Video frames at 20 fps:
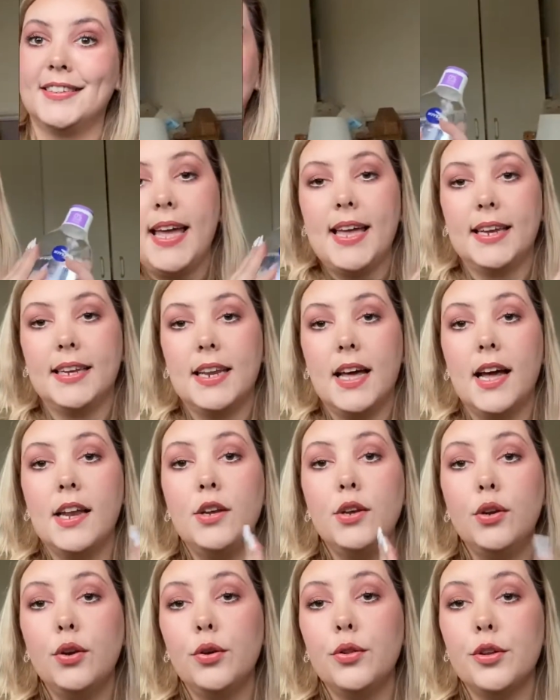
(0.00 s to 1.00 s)
Then
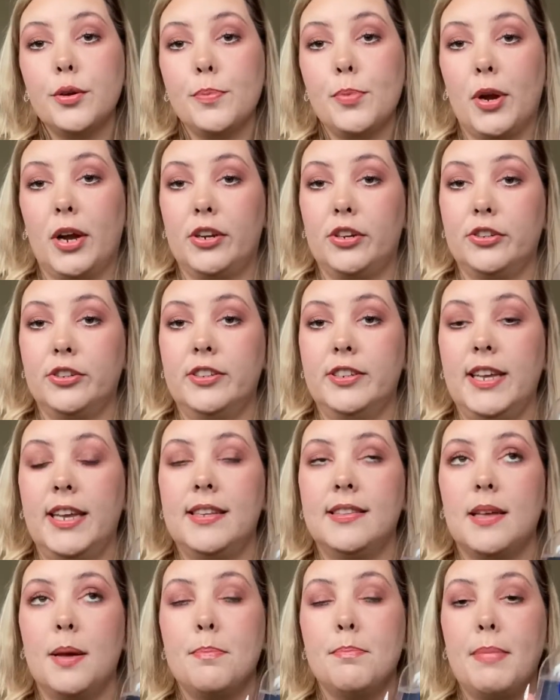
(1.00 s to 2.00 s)
another product
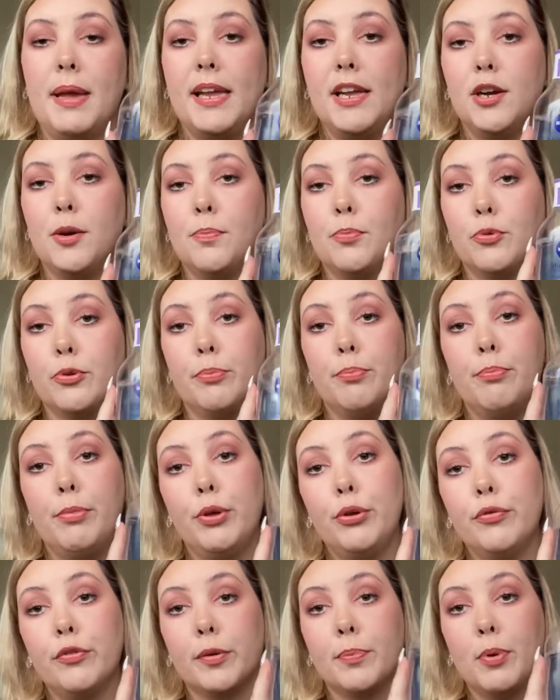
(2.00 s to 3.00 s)
is a makeup
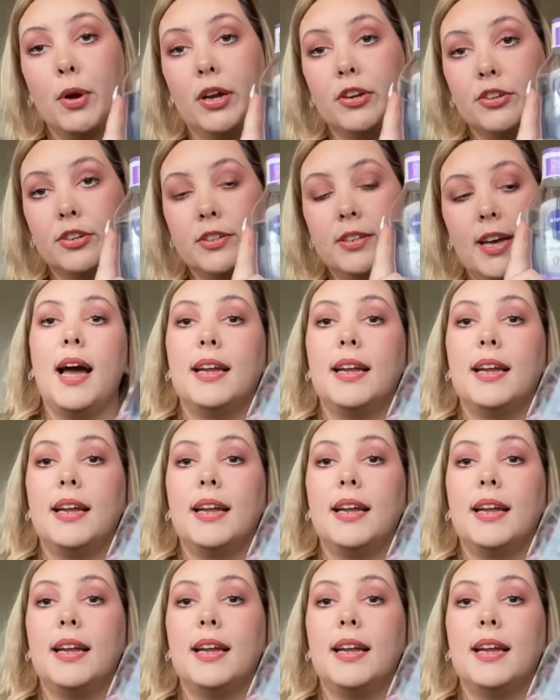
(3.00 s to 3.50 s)
remover product,